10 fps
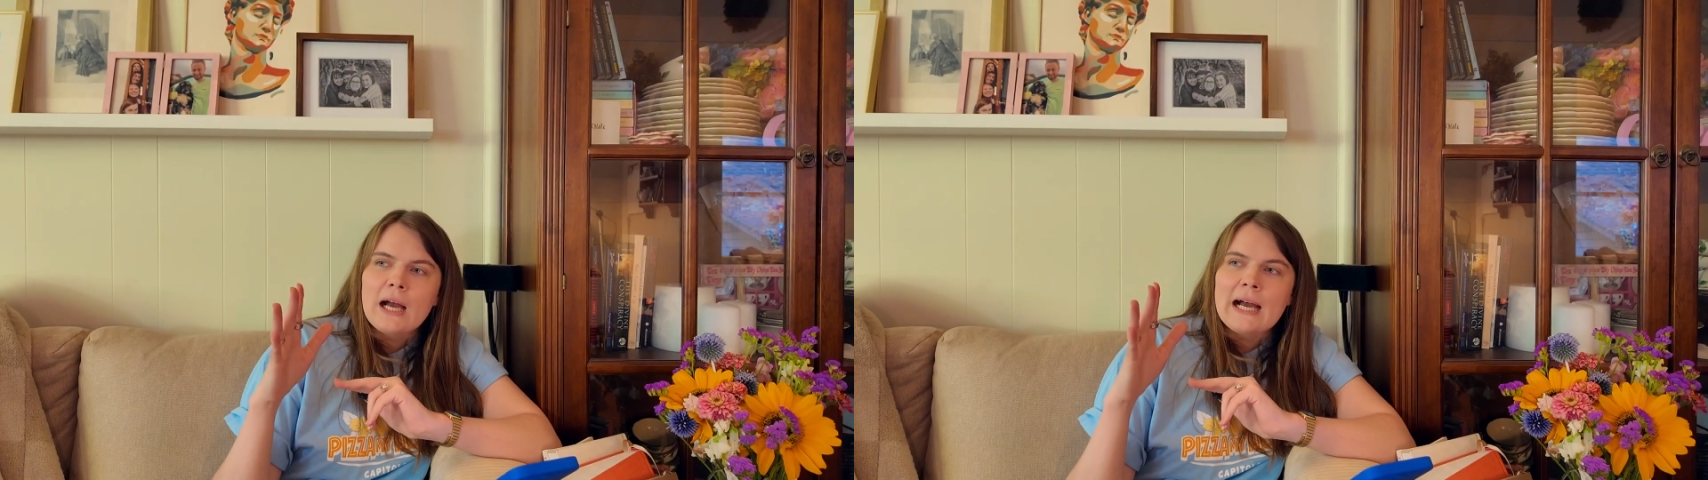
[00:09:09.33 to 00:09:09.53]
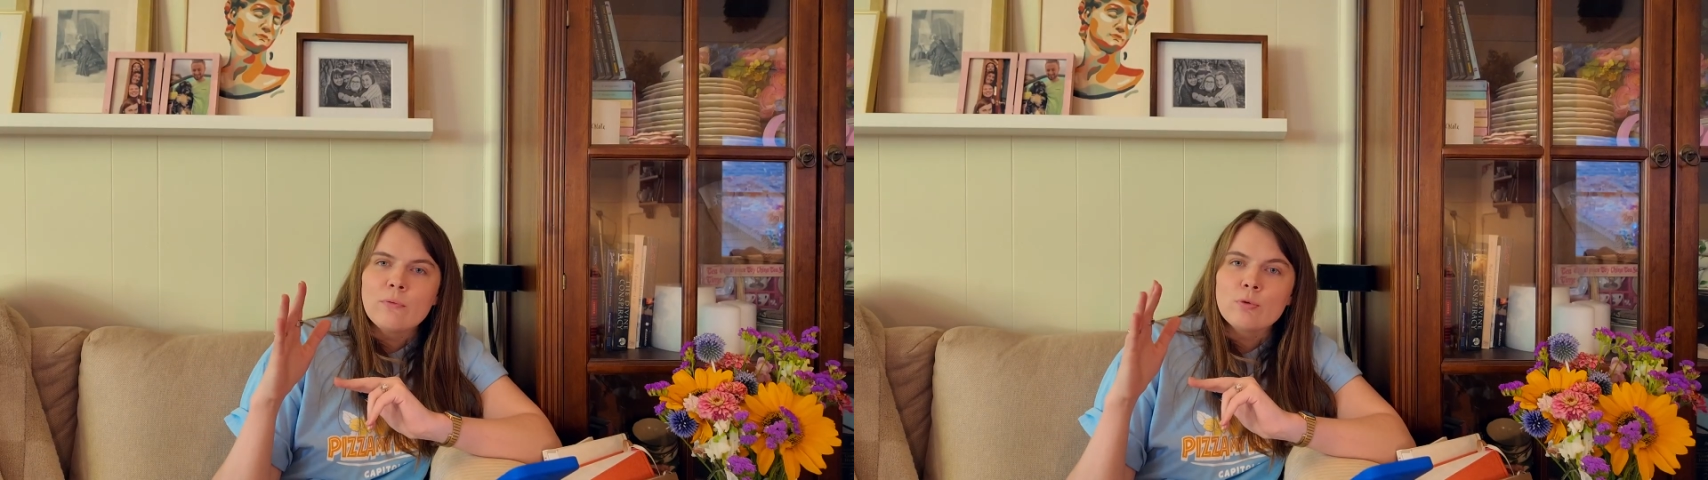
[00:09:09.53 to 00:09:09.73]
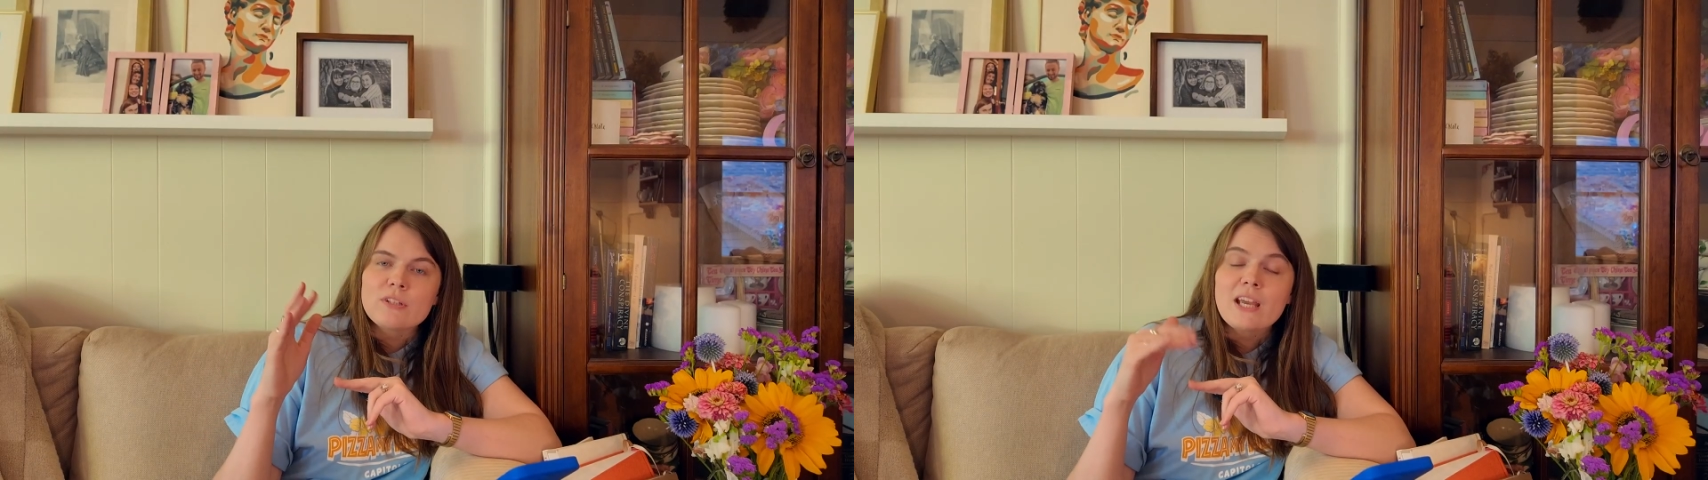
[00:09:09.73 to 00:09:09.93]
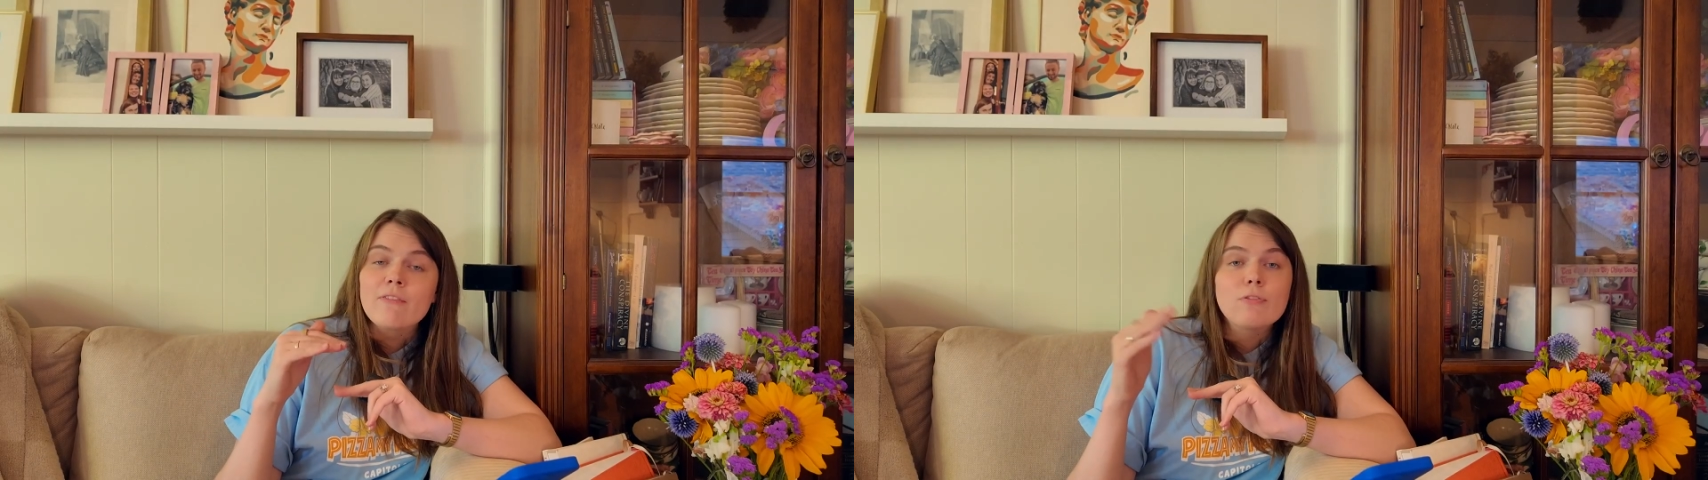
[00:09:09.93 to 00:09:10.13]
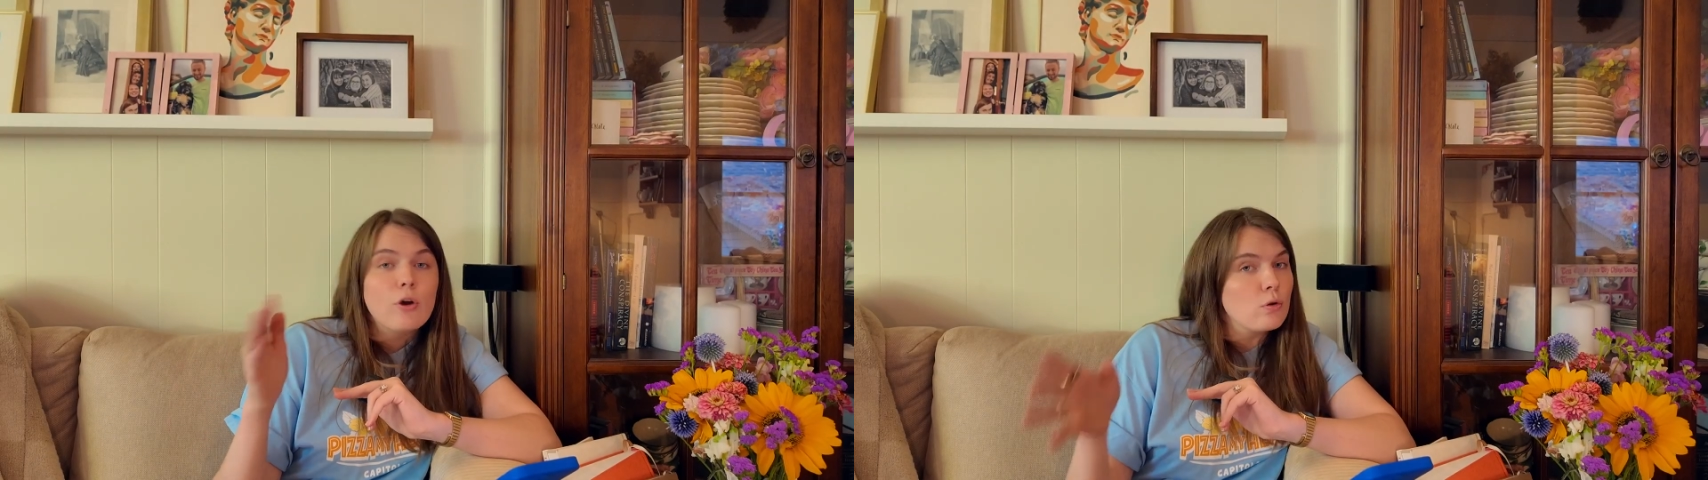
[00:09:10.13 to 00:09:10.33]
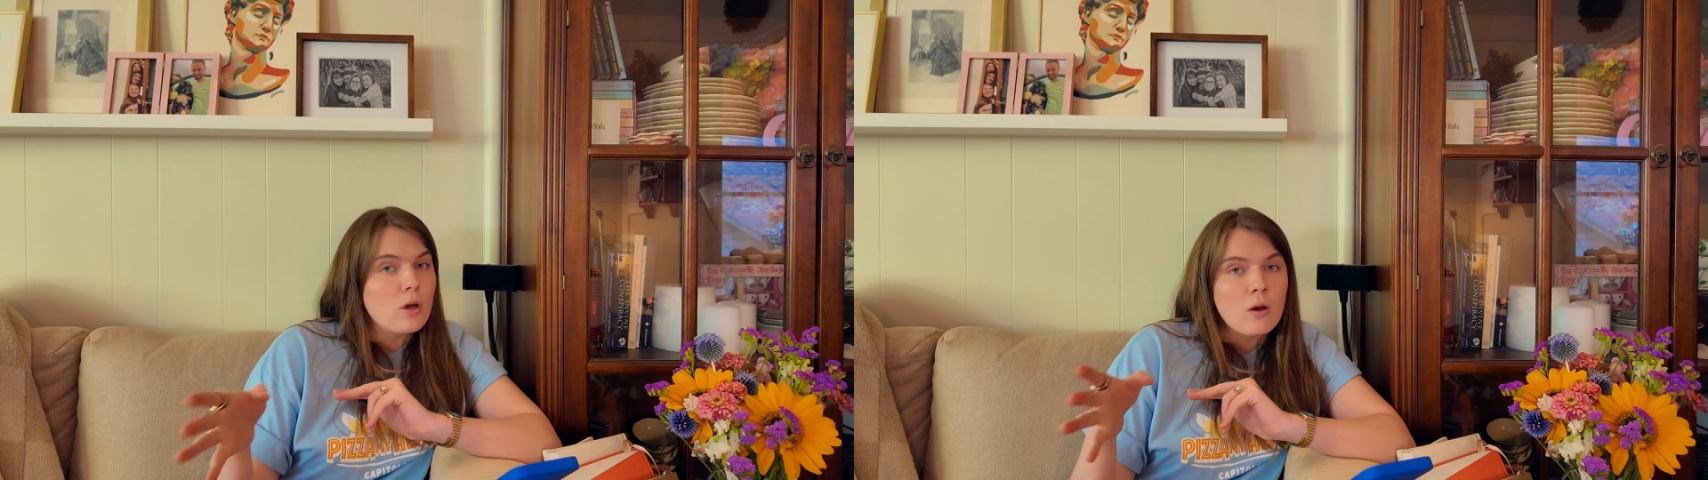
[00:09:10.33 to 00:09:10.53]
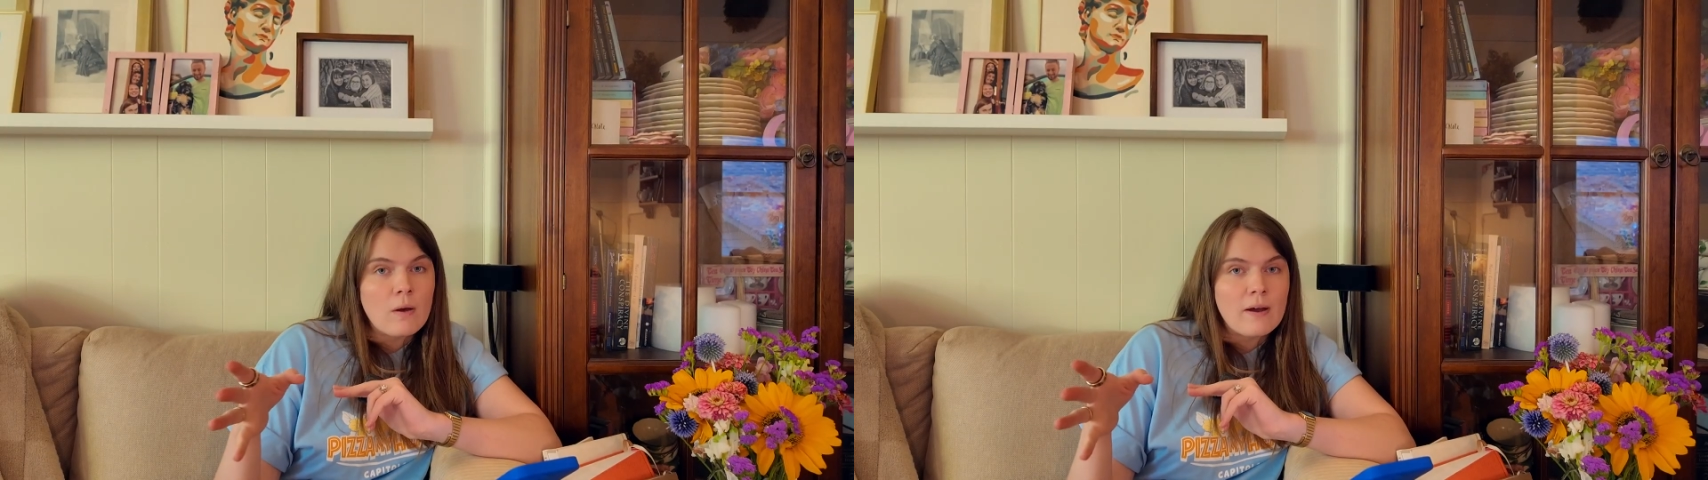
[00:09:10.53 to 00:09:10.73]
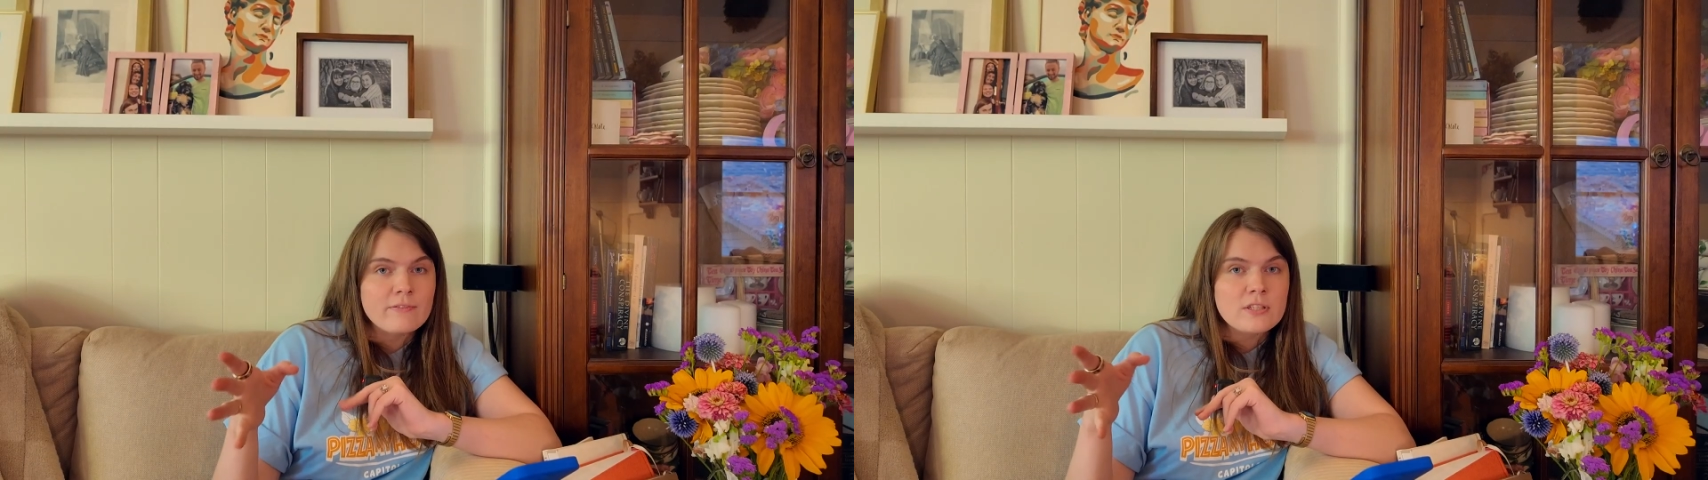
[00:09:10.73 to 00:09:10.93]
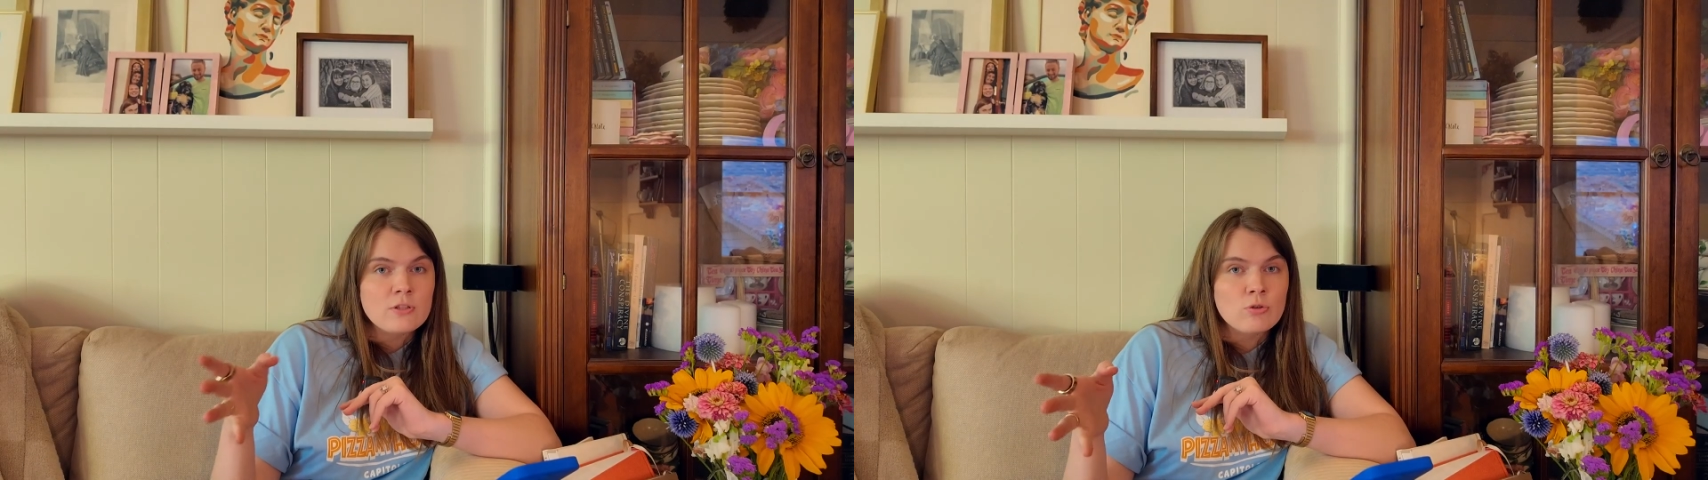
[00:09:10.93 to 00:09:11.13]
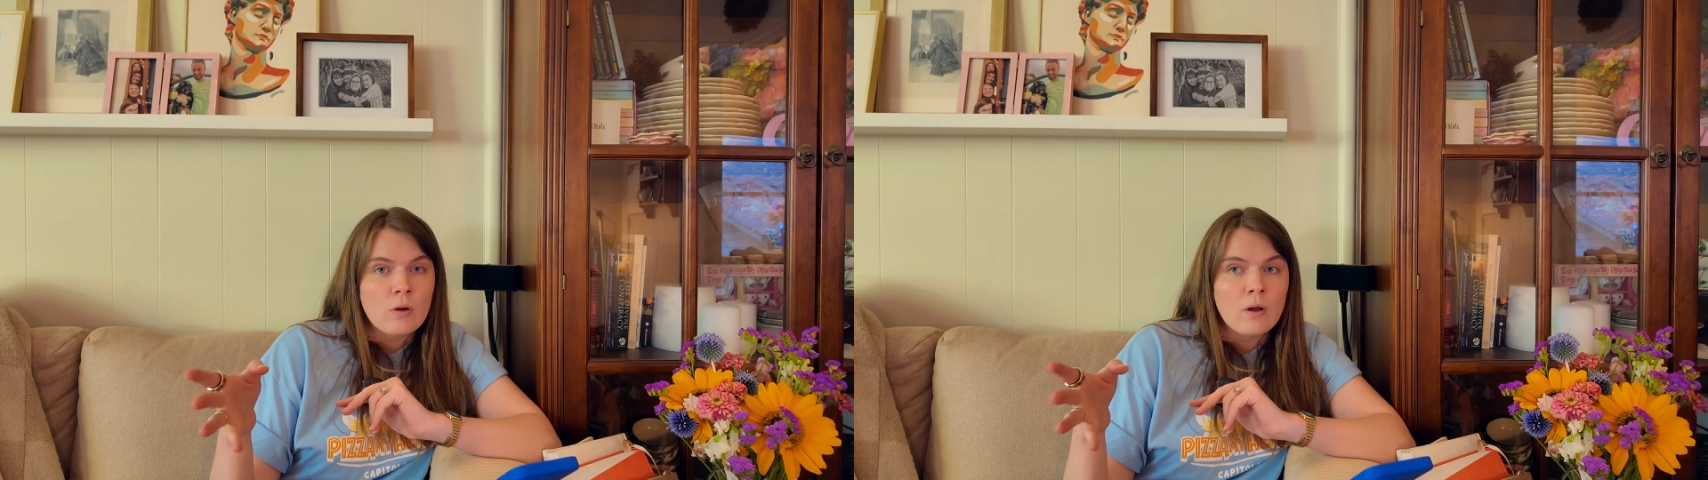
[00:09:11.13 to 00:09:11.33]
I will take a photo of
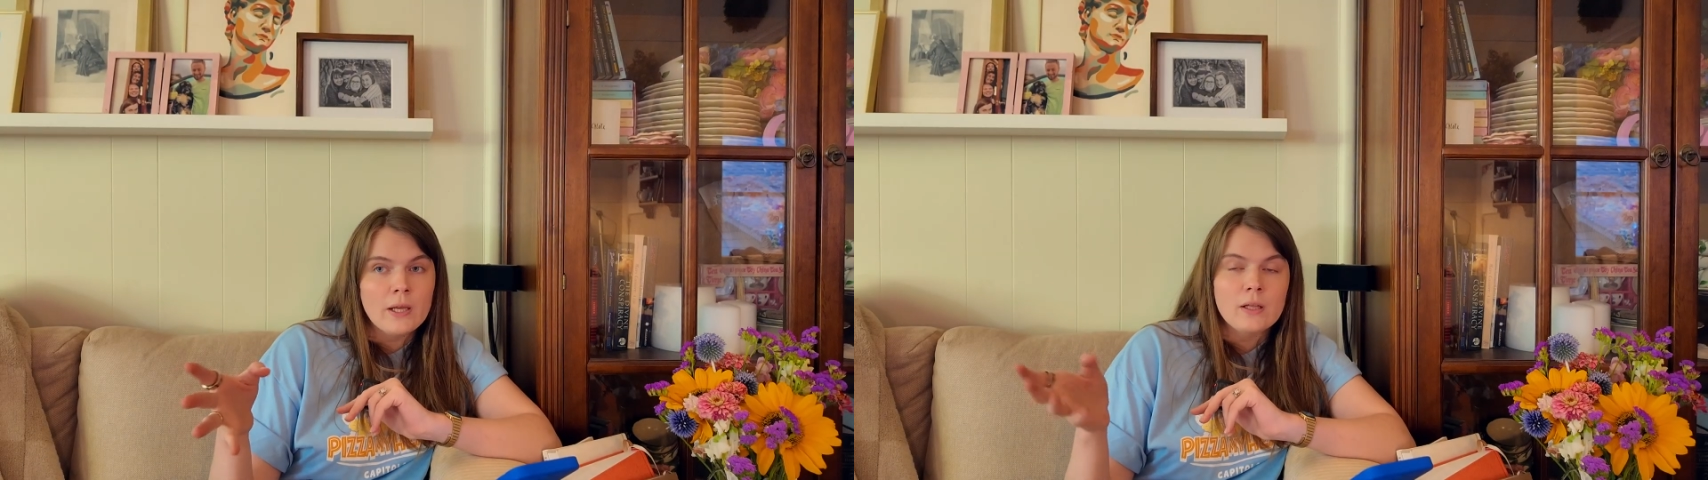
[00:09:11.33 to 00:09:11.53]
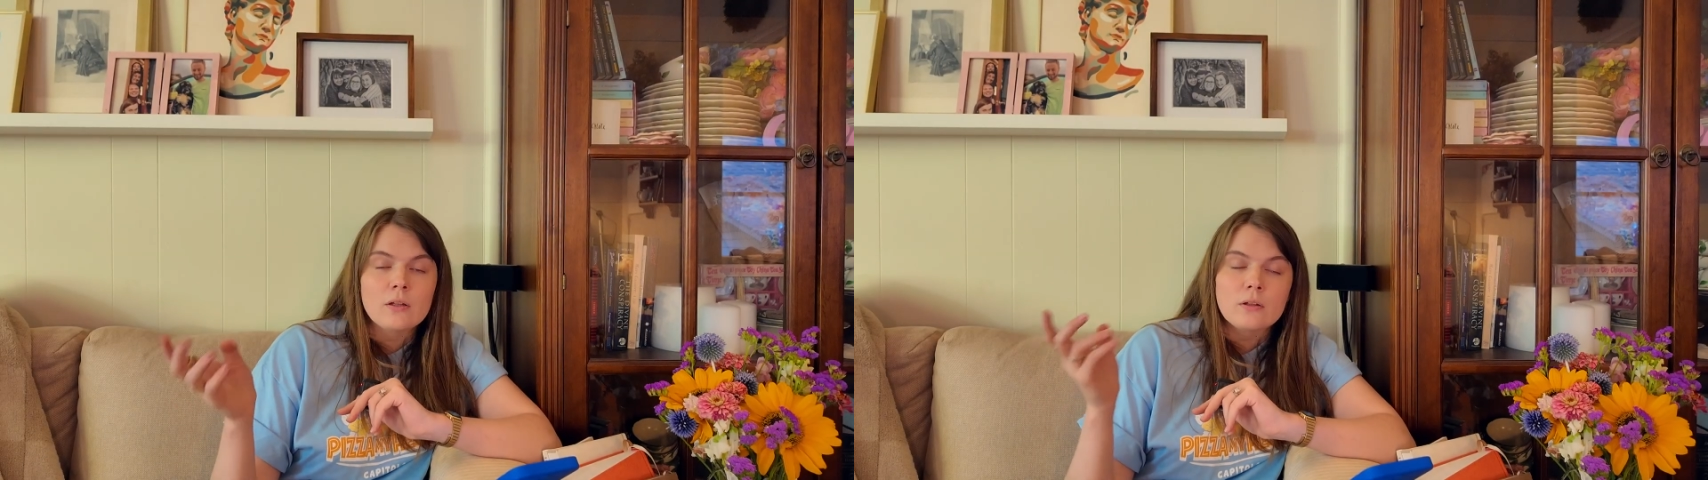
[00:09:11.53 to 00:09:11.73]
said drawing,